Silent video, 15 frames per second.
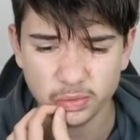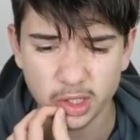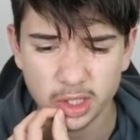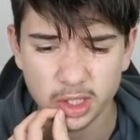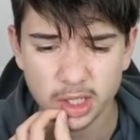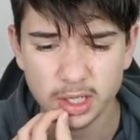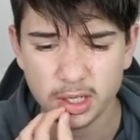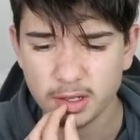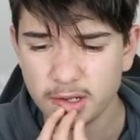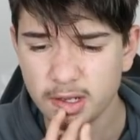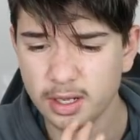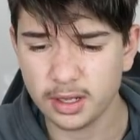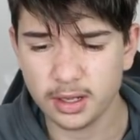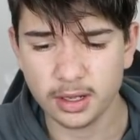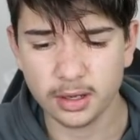
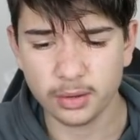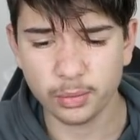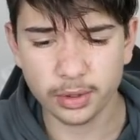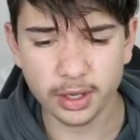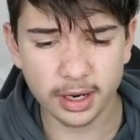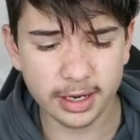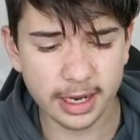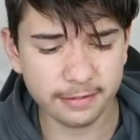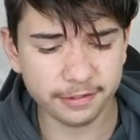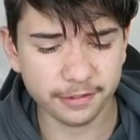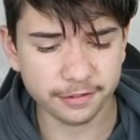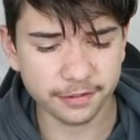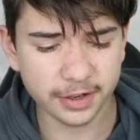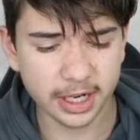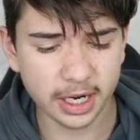We'll go down for
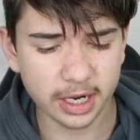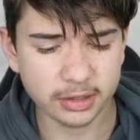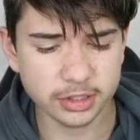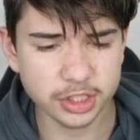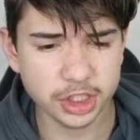Freo.